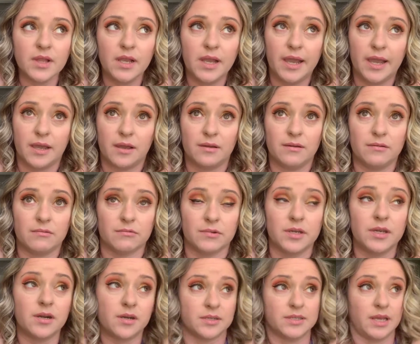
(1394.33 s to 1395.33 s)
Hey,
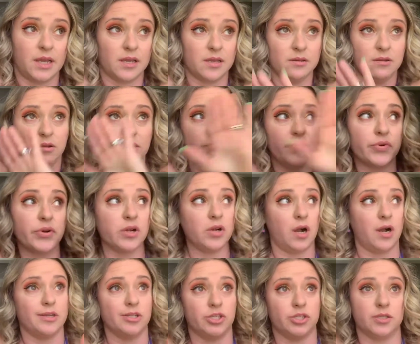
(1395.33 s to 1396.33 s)
we are taking all the
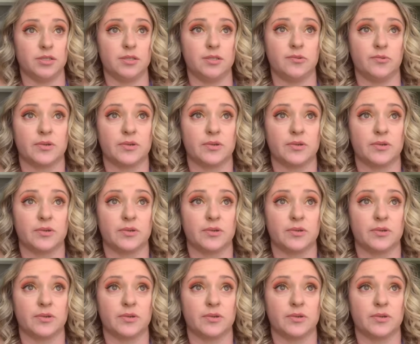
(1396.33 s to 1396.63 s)
precautions.